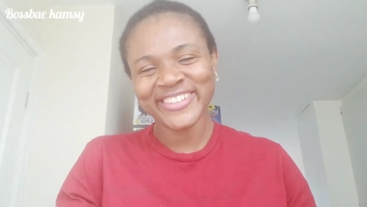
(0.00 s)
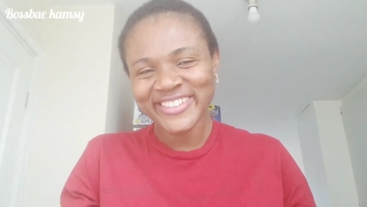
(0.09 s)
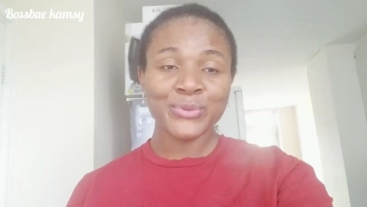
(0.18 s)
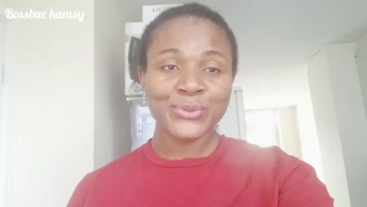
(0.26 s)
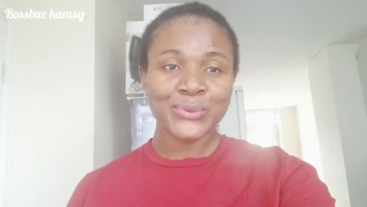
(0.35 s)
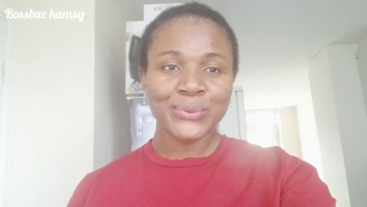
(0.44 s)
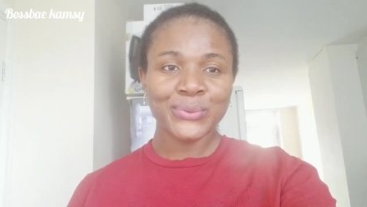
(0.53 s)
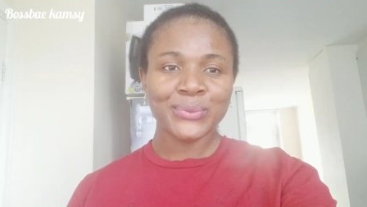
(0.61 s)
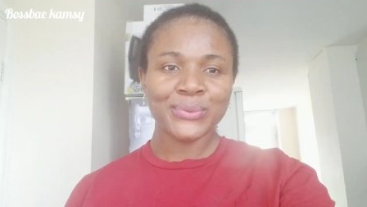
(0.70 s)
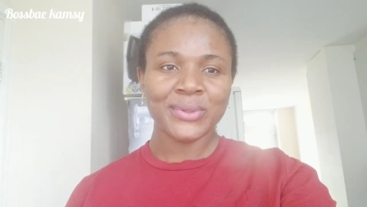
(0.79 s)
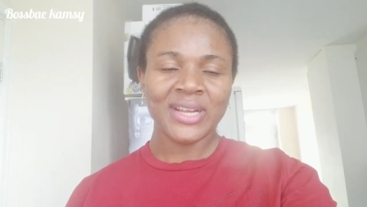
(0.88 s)
Also,
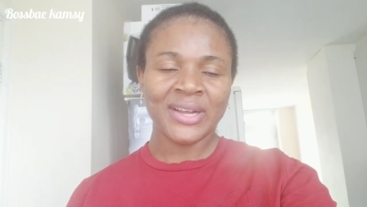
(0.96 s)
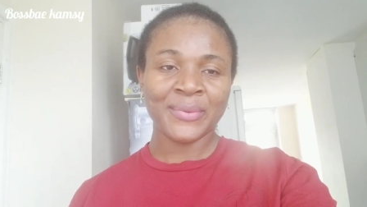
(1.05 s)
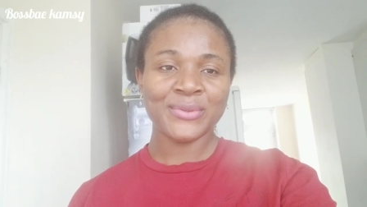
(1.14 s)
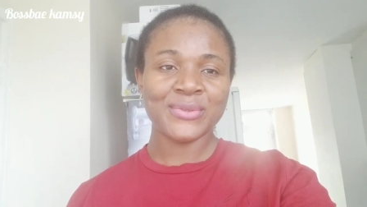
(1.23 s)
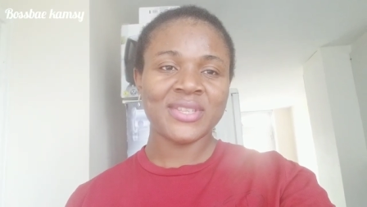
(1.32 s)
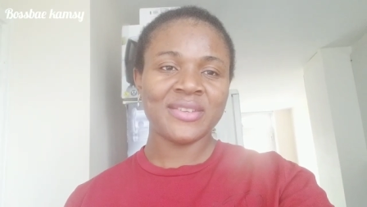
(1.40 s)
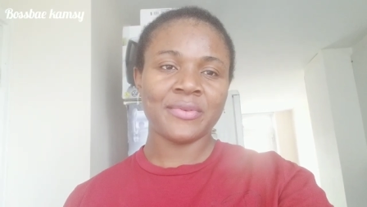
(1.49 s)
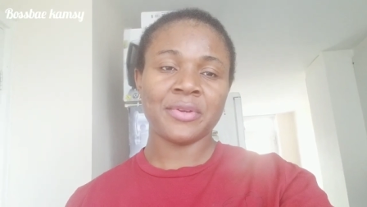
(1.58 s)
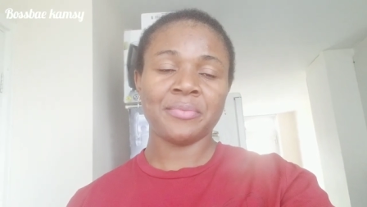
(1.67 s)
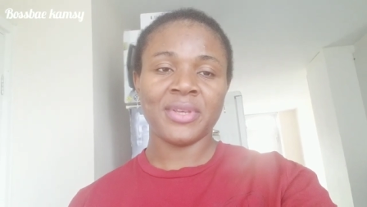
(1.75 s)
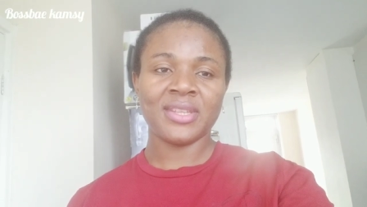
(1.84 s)
I want to say
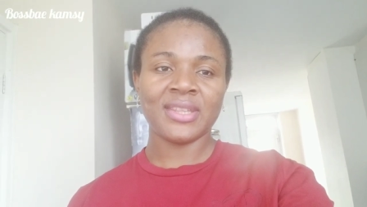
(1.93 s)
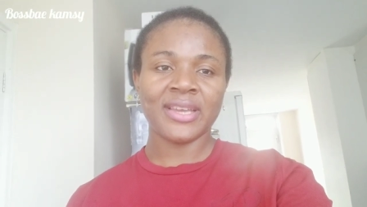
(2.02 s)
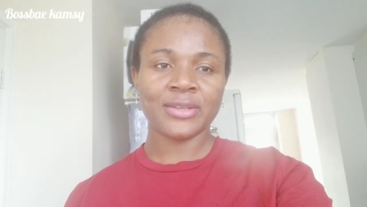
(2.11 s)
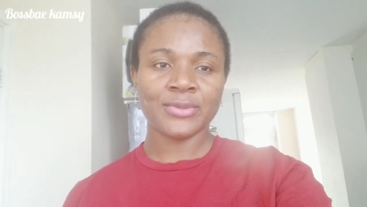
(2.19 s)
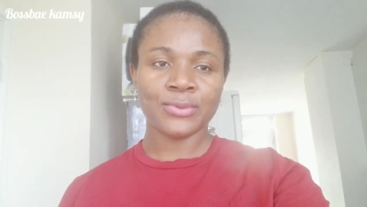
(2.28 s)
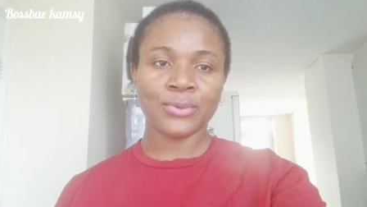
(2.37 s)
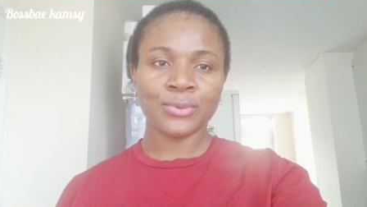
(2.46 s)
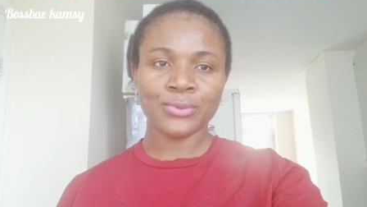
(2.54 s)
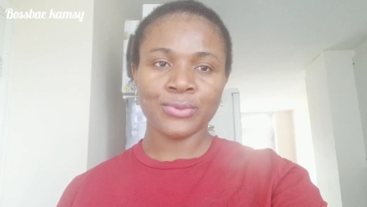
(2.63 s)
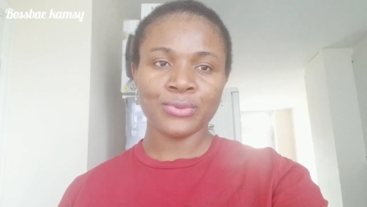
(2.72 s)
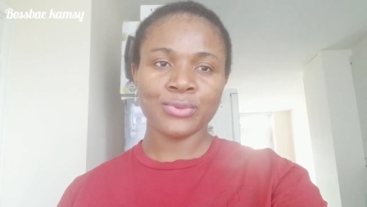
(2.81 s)
very big thanks to all
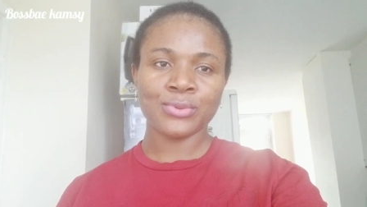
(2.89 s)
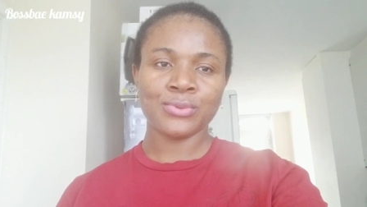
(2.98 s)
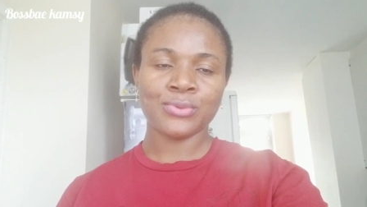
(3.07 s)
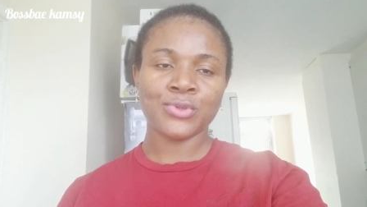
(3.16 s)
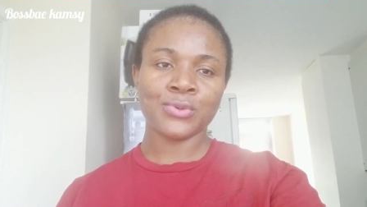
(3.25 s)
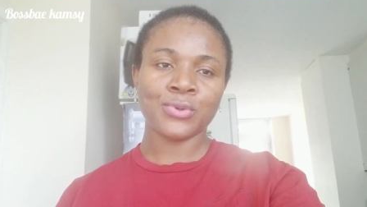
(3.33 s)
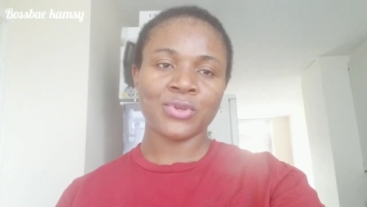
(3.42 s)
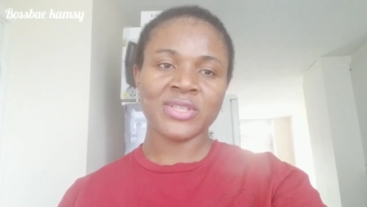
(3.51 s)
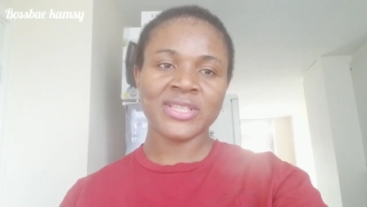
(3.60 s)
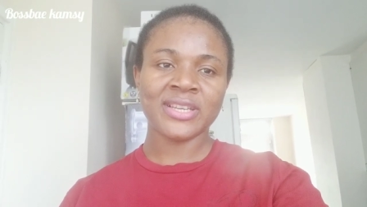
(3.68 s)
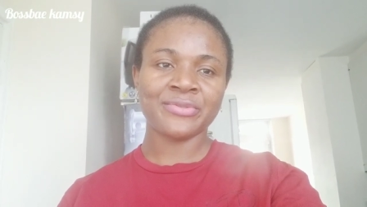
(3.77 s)
those who show
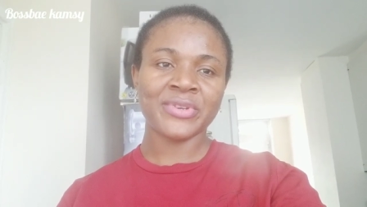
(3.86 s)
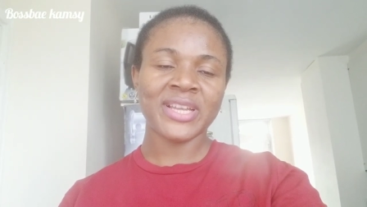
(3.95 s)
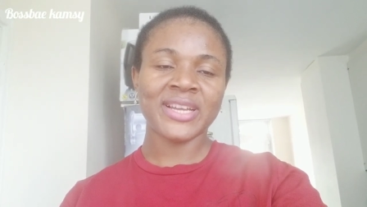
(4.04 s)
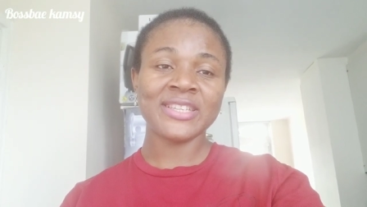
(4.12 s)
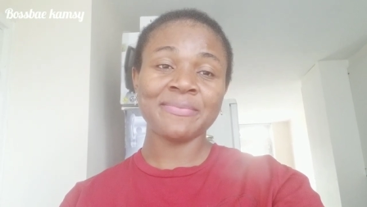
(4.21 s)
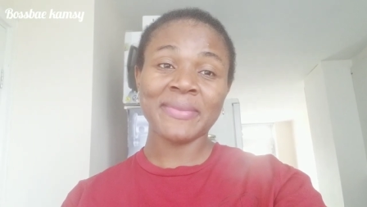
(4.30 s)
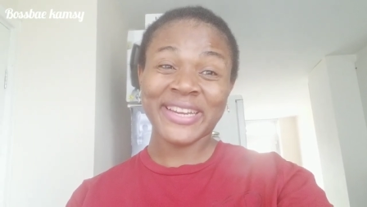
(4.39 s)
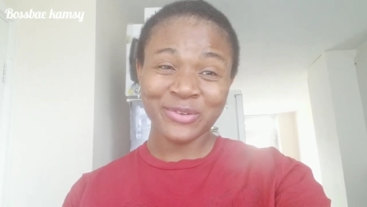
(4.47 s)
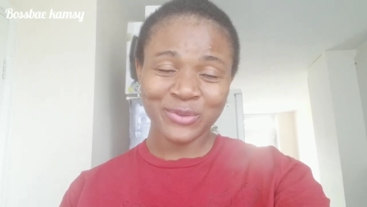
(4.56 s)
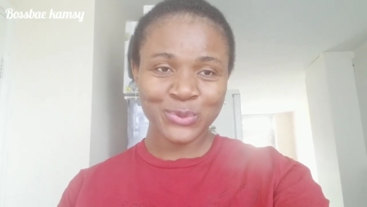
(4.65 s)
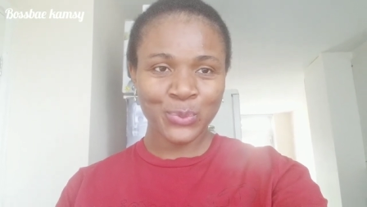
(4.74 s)
concern regarding my
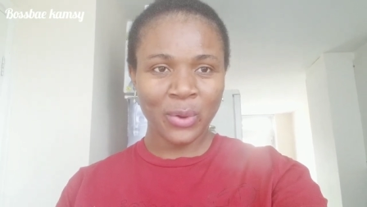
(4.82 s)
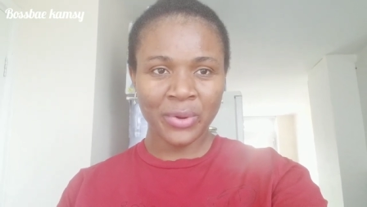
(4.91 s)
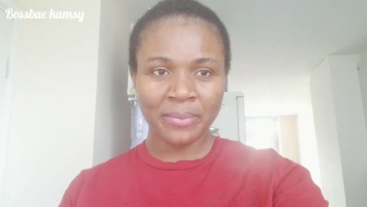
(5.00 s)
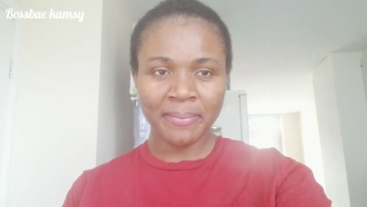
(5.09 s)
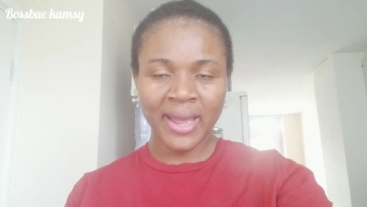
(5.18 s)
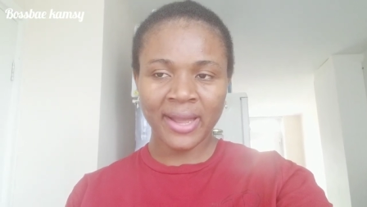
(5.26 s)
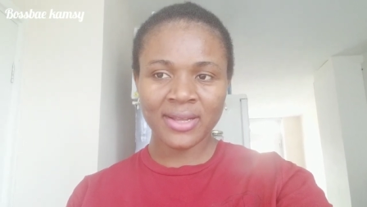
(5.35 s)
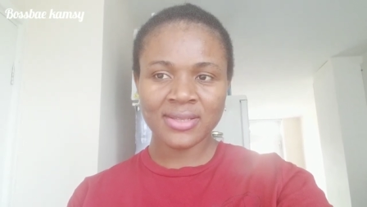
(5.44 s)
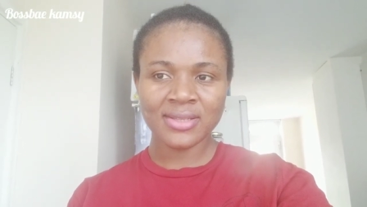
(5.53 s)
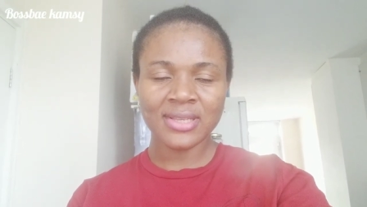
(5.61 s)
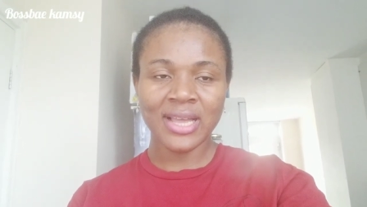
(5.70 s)
not wearing
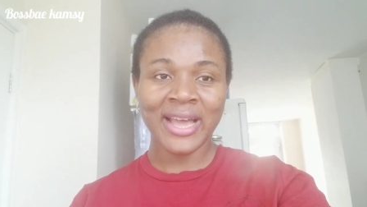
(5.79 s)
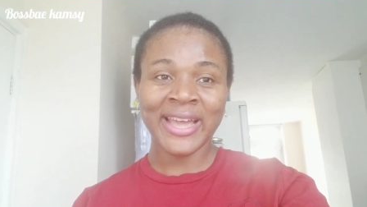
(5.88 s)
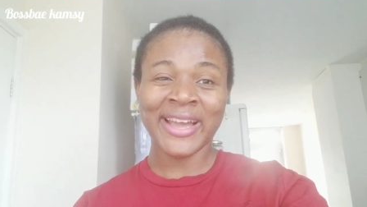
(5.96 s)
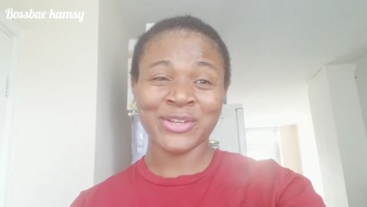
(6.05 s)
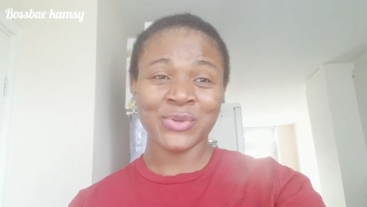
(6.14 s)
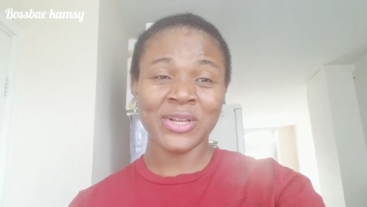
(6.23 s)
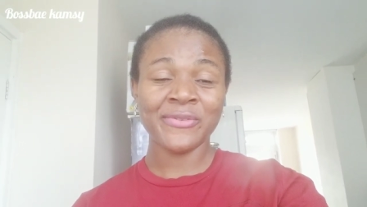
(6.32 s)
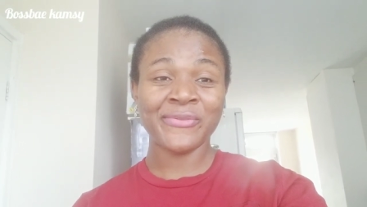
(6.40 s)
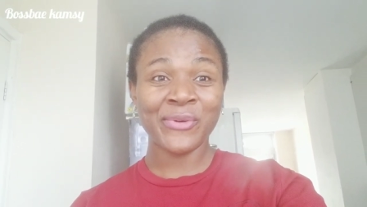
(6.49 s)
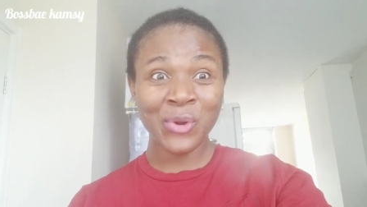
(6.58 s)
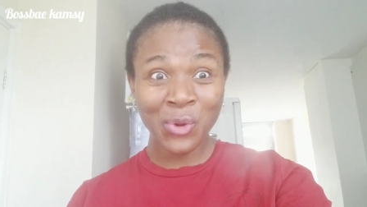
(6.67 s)
masks. I actually
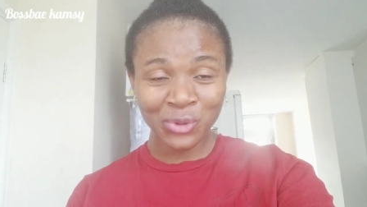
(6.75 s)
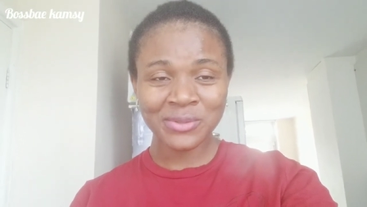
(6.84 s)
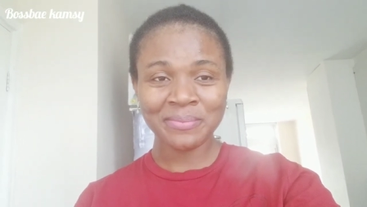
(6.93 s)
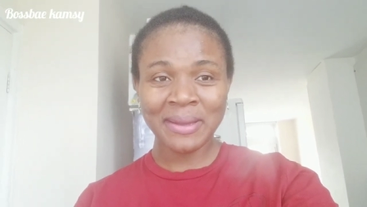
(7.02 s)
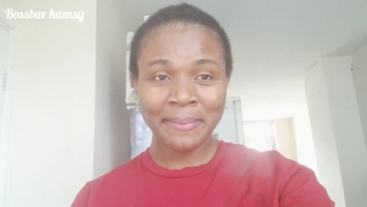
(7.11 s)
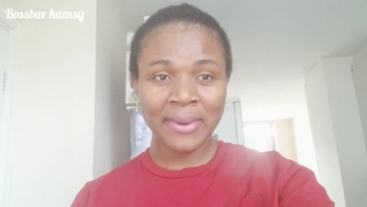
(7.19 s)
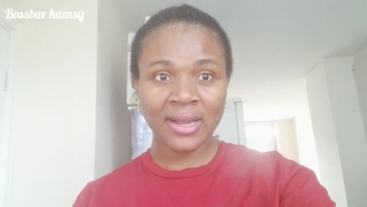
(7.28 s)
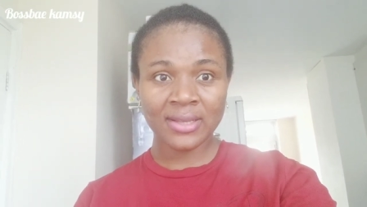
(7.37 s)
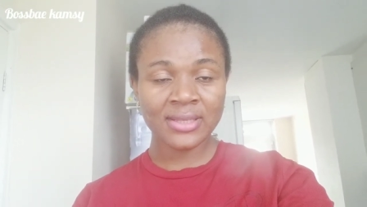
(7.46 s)
forgot my masks.